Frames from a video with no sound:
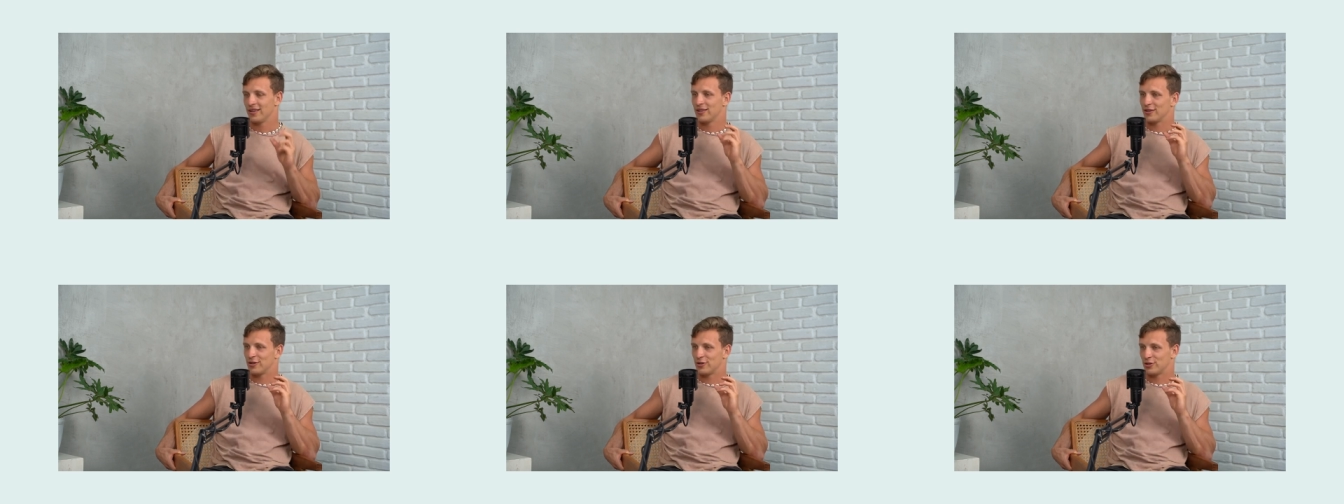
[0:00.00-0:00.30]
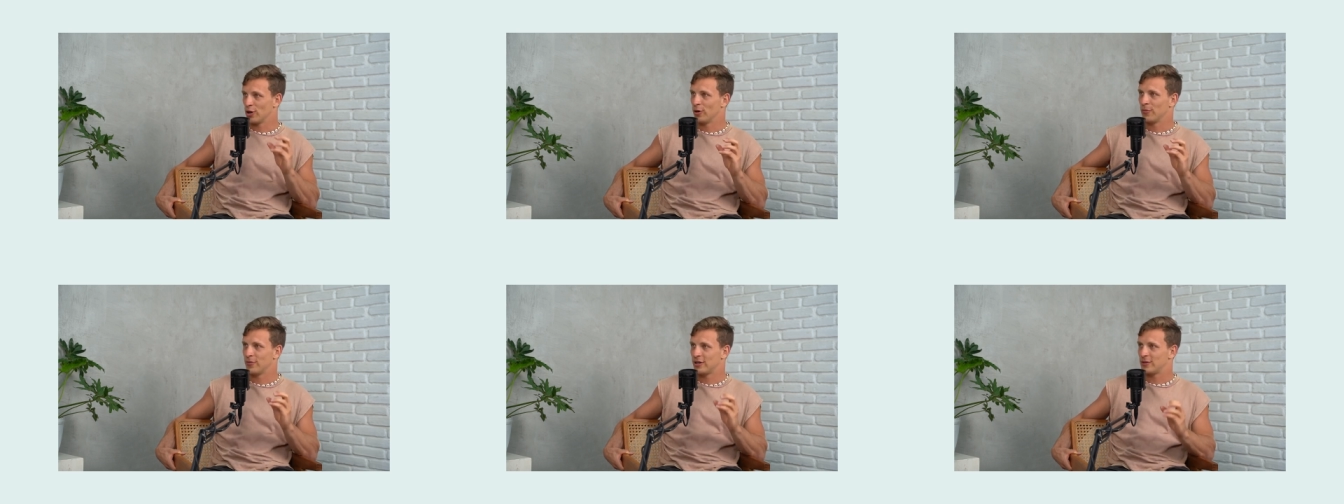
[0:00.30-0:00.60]

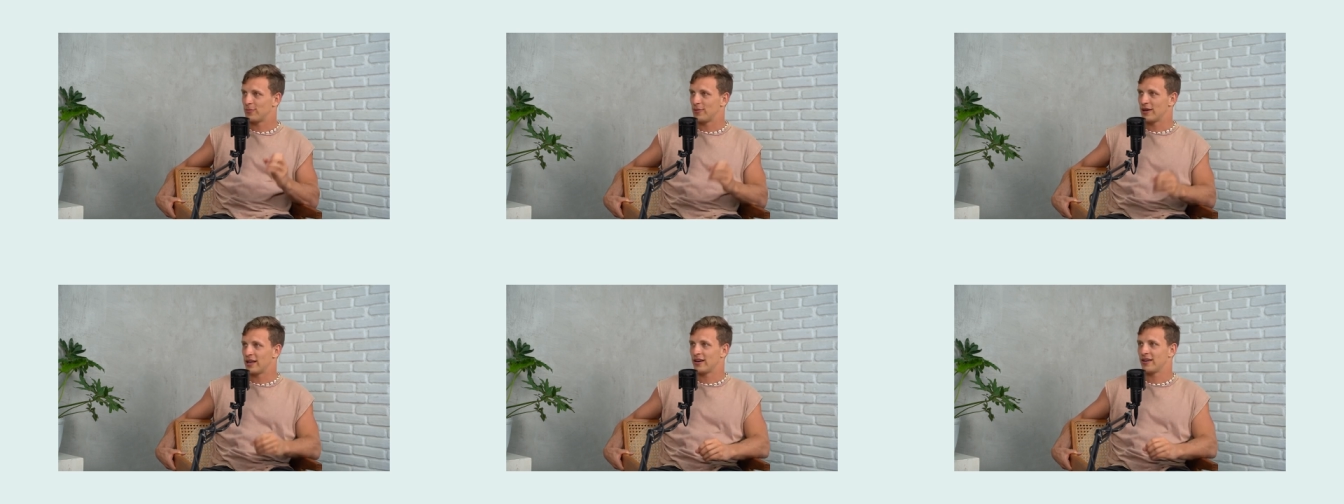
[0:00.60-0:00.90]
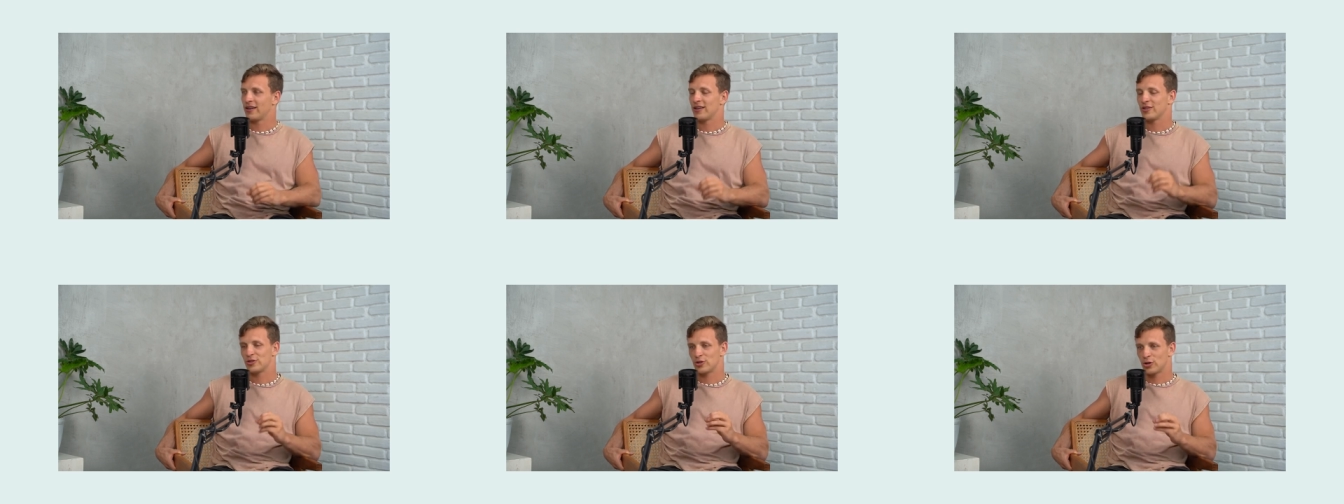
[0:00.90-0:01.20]
so much better
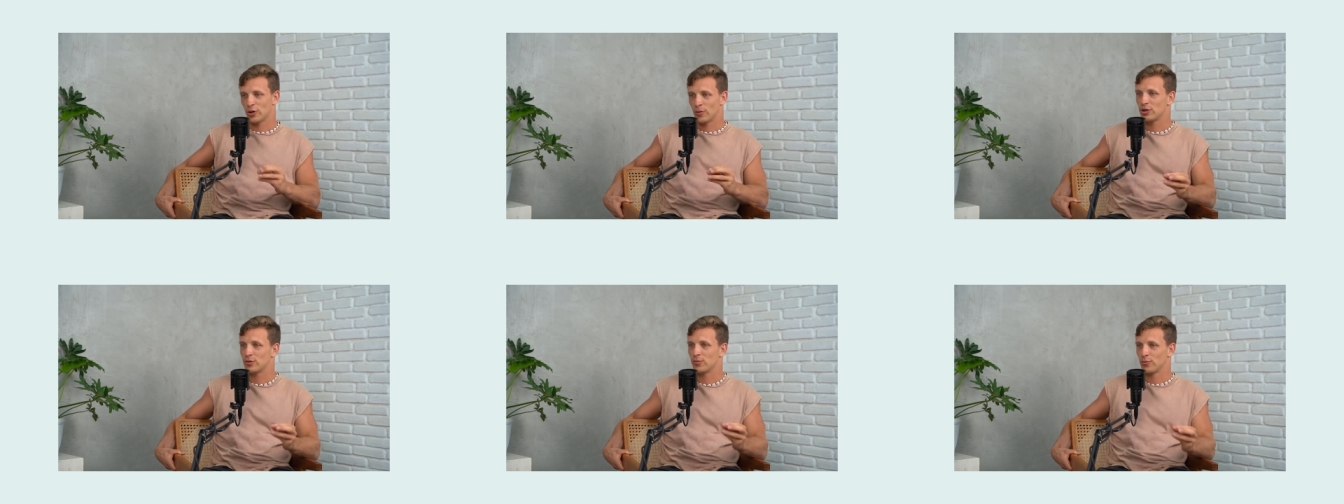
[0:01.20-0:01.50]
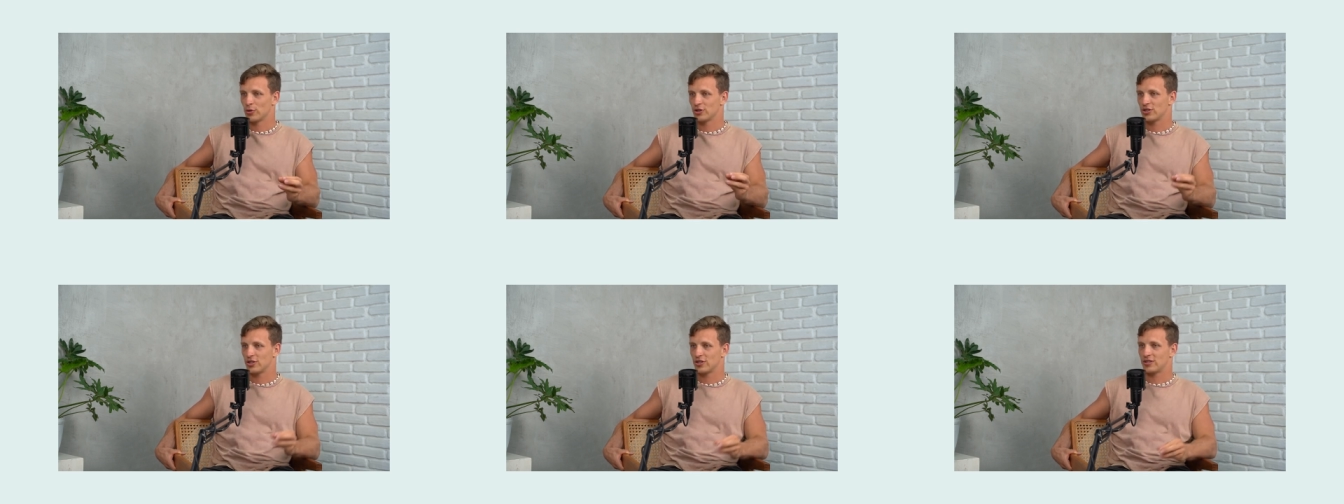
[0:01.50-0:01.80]
and so much
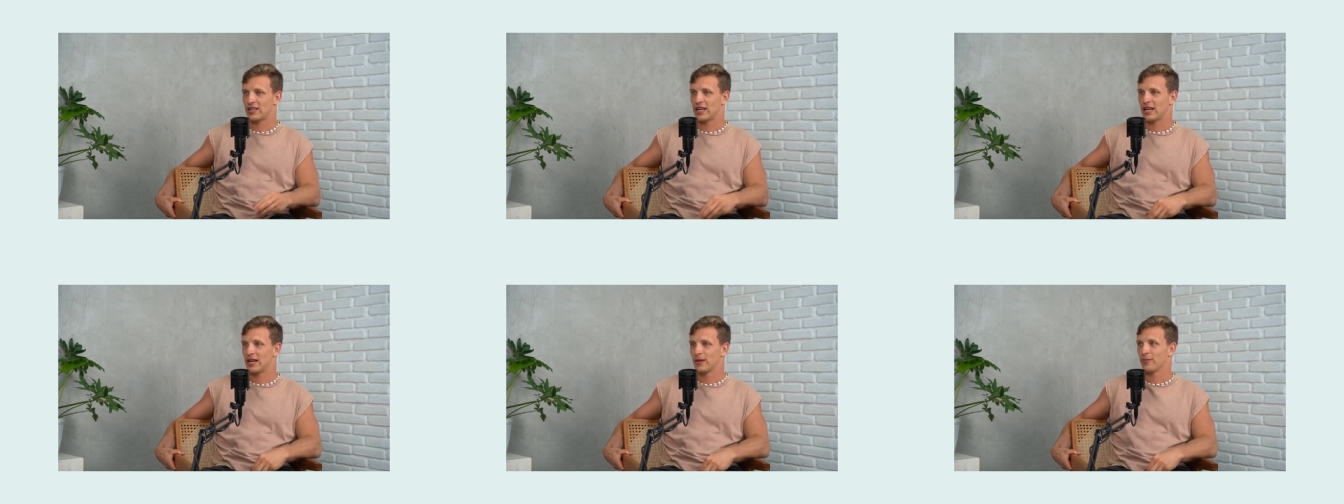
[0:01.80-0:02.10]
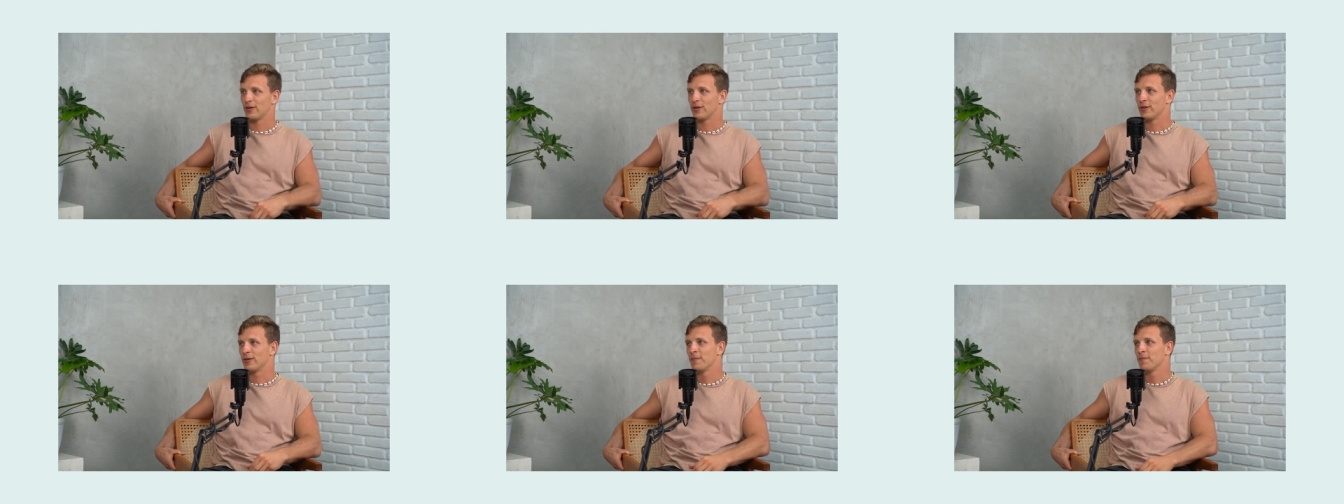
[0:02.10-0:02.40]
more
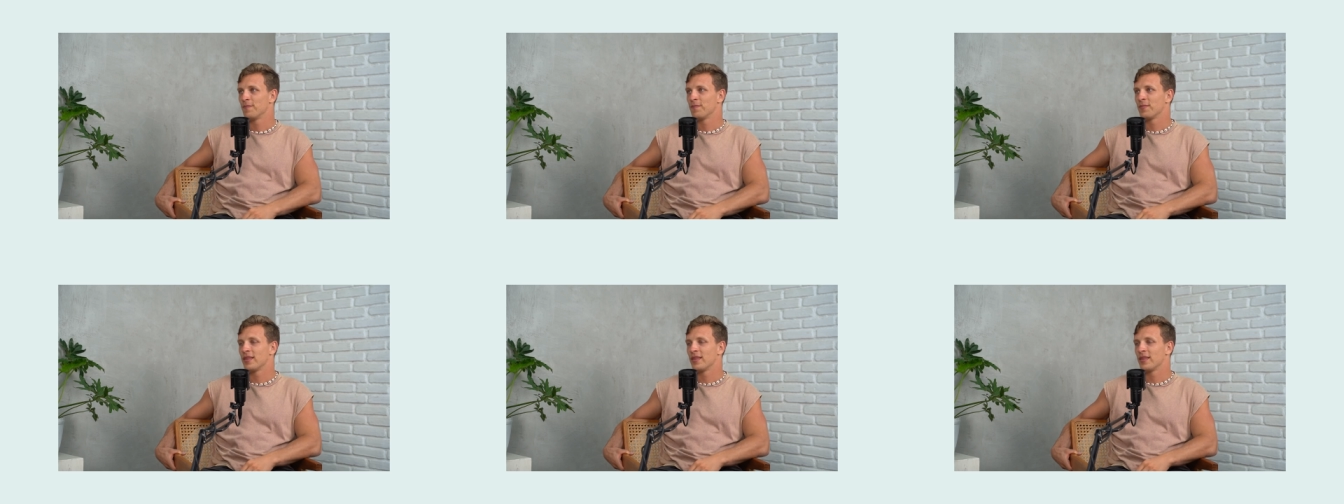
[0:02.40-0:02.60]
sustainable.